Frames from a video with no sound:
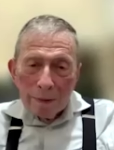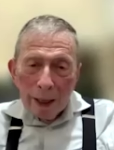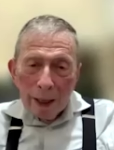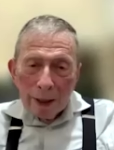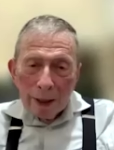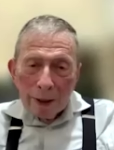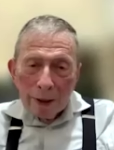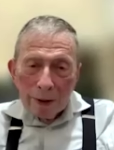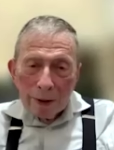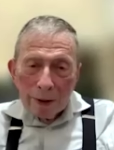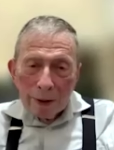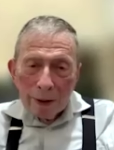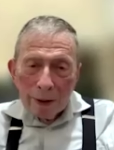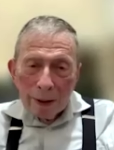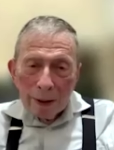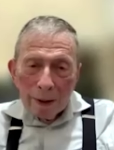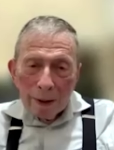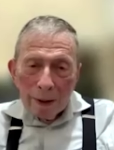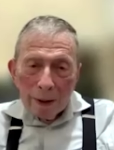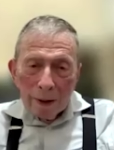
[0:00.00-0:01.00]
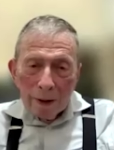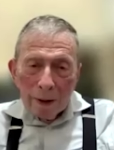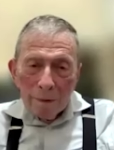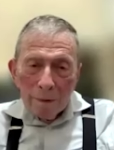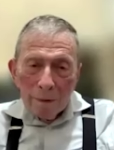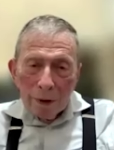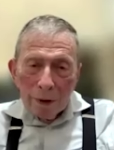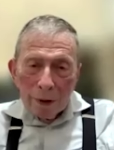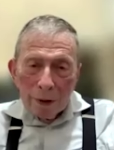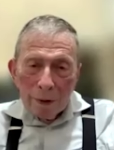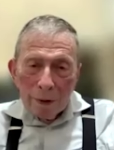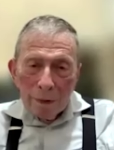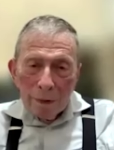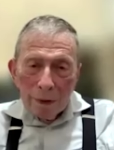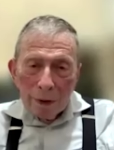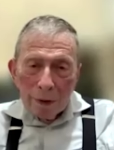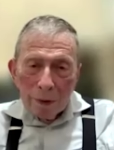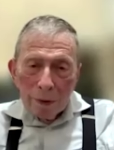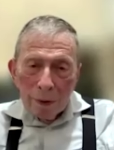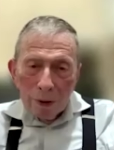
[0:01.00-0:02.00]
a master
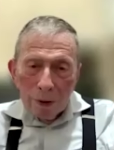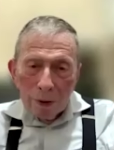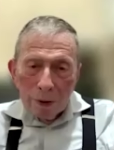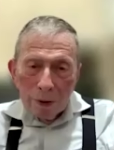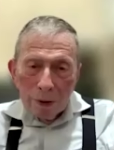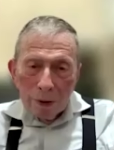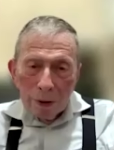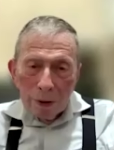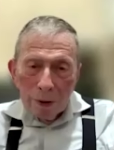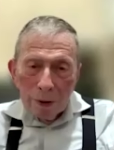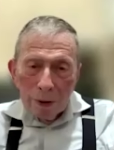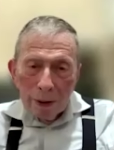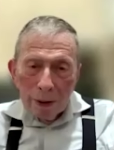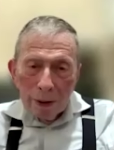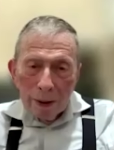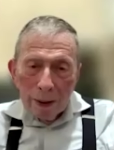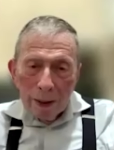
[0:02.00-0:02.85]
virtuoso.